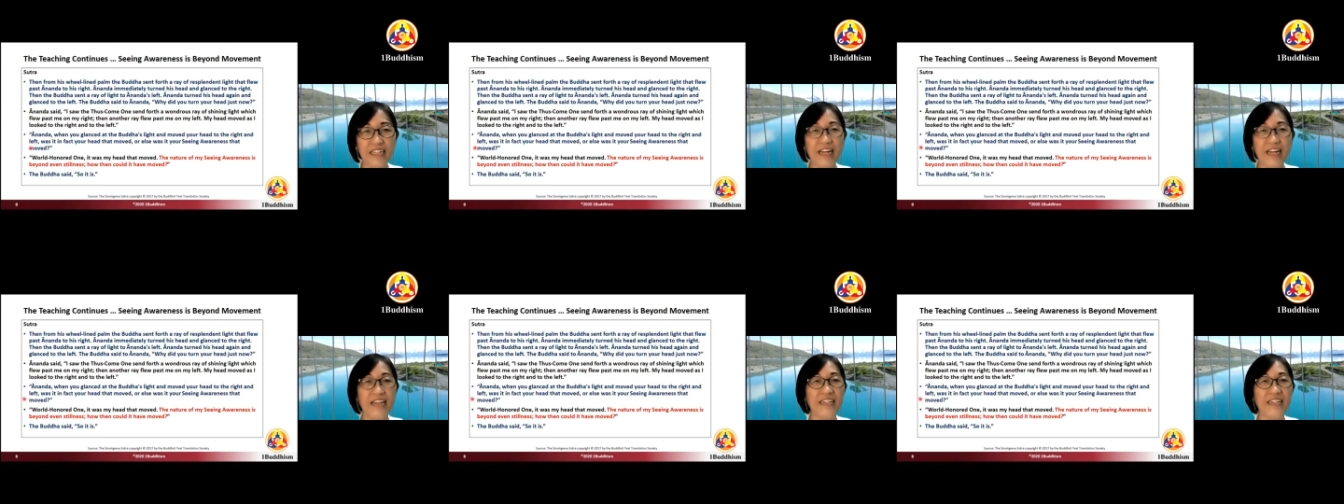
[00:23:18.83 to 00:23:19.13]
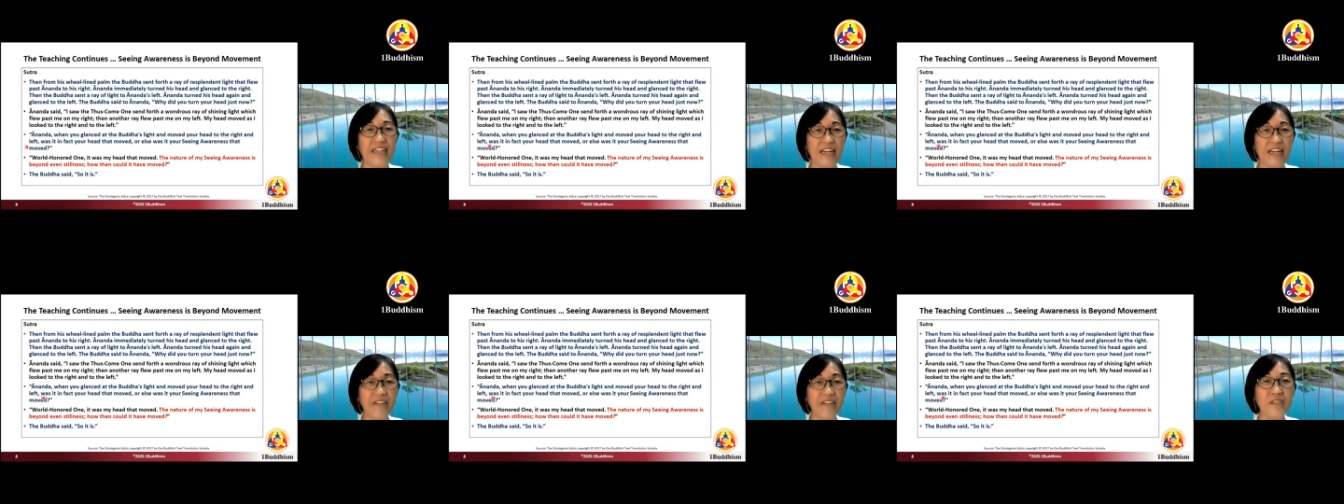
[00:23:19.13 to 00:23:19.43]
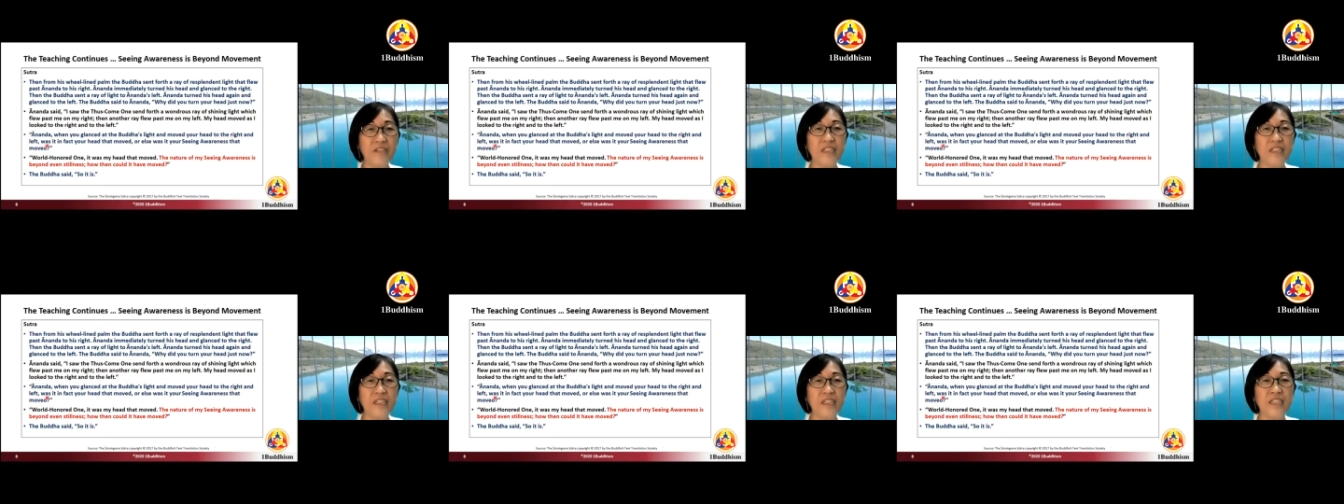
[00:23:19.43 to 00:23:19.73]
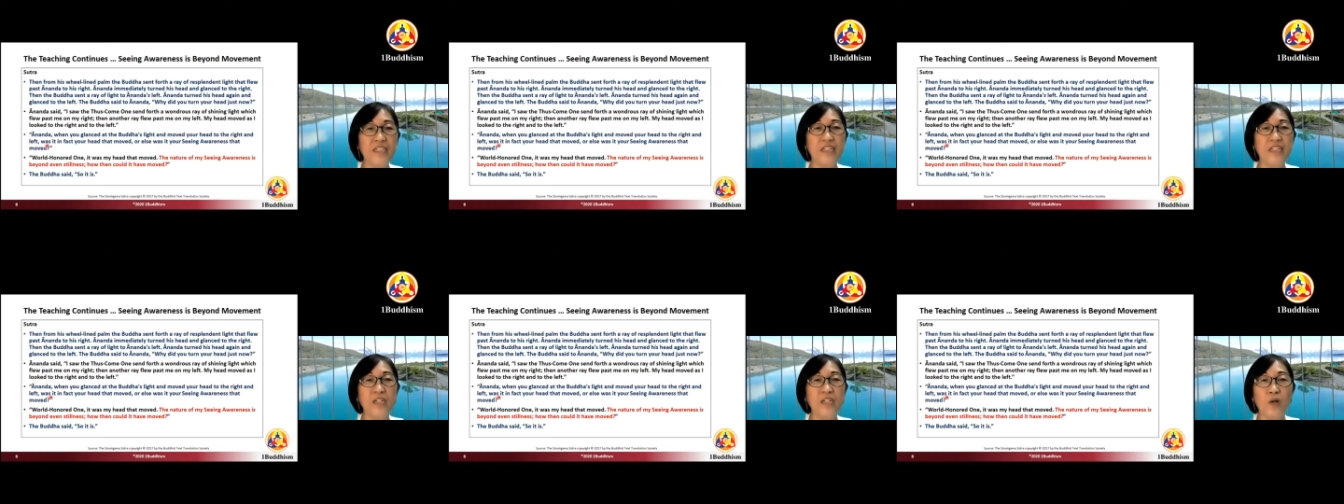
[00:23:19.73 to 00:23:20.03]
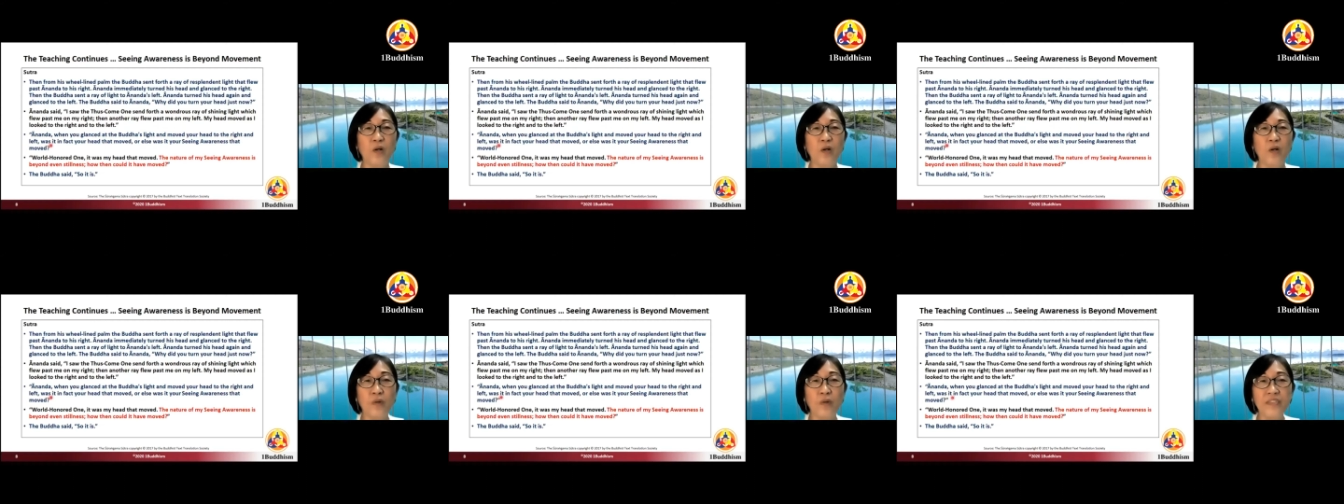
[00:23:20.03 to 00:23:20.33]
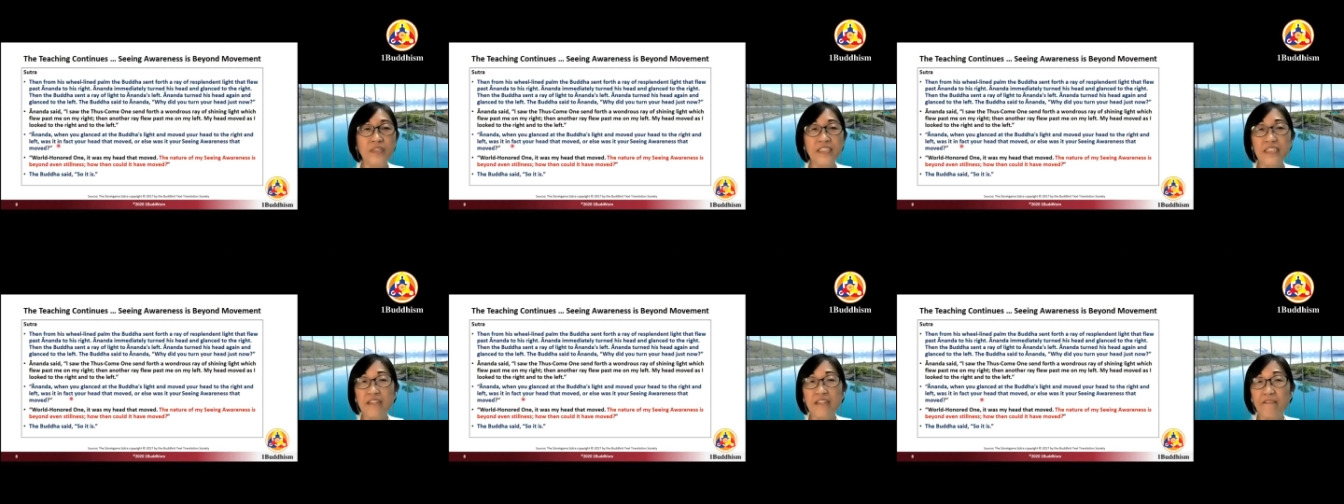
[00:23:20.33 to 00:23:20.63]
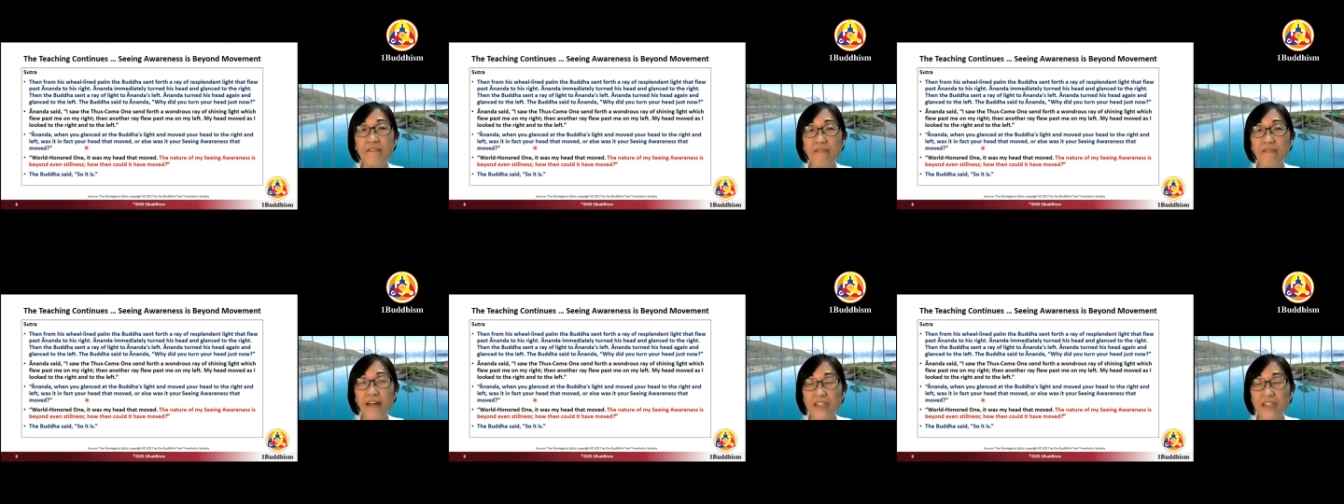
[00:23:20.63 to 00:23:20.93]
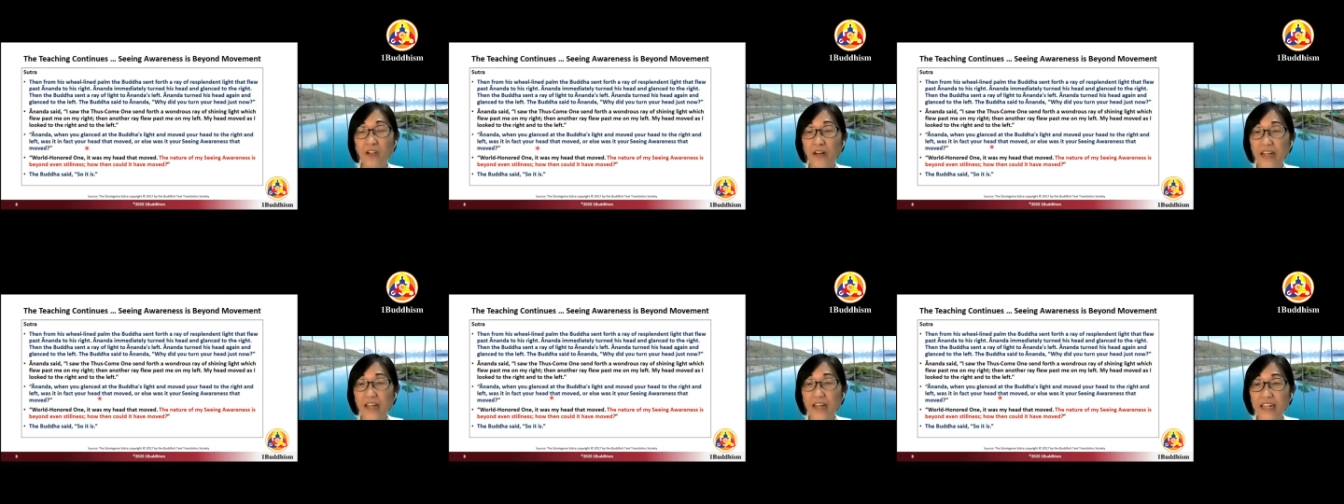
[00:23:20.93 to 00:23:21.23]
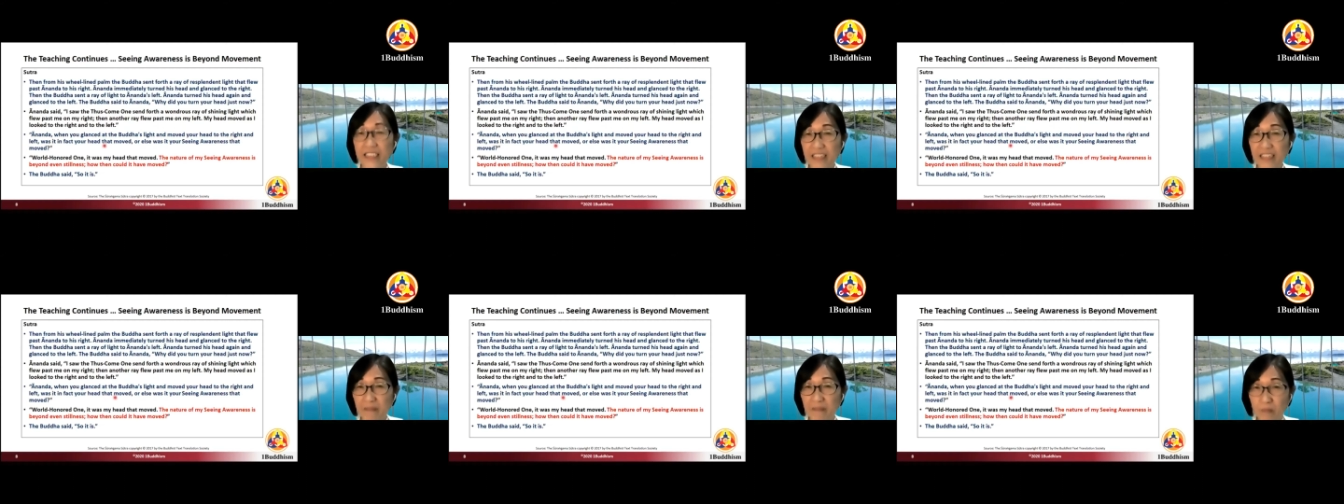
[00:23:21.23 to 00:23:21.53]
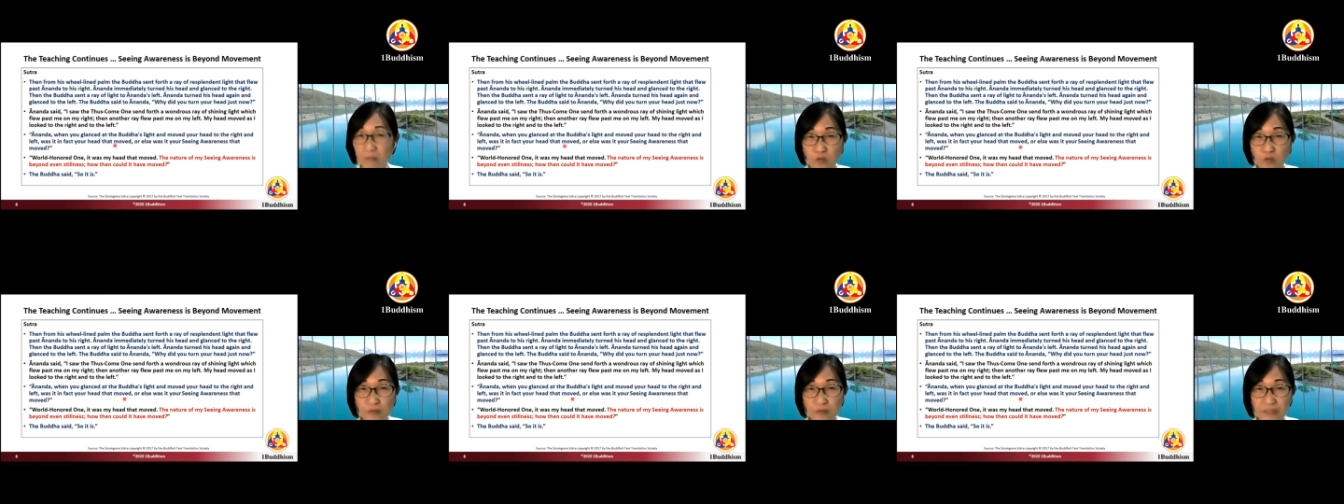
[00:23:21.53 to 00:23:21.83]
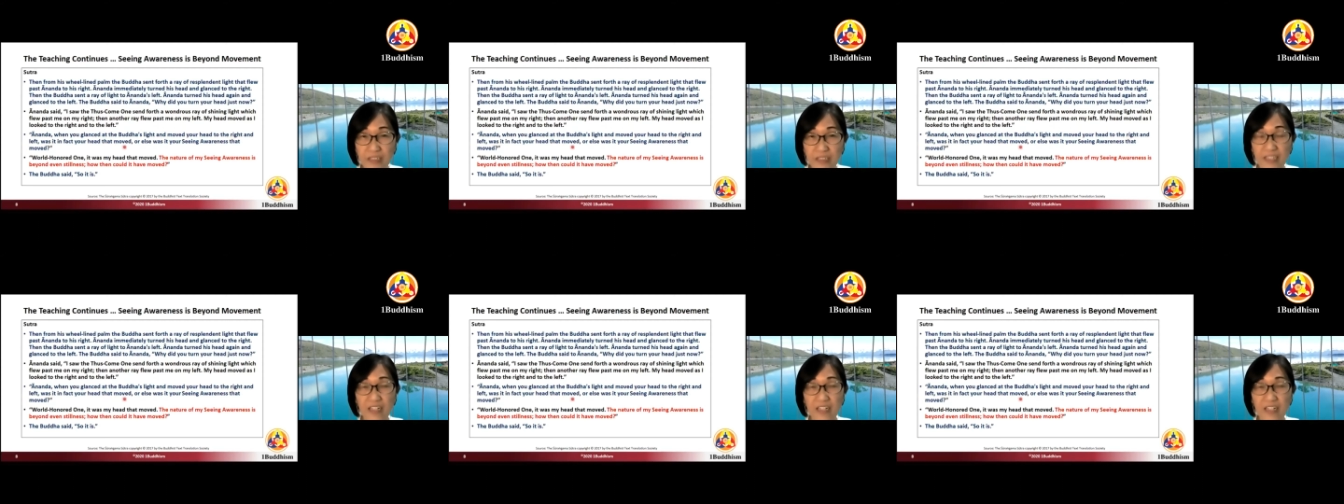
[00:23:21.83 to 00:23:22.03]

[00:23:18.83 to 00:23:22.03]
and left, was it in fact your head that moved?